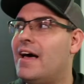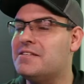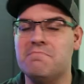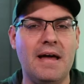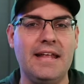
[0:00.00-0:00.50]

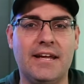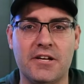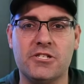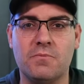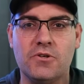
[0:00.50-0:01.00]
as many
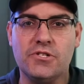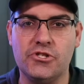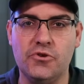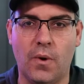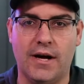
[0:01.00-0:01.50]
customers
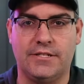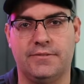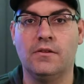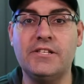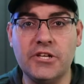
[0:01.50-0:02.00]
as you
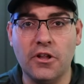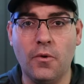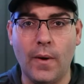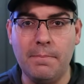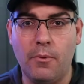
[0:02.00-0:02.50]
want. Let's go to
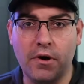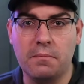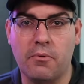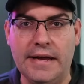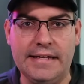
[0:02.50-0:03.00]
the whiteboard
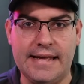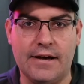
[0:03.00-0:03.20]
and break it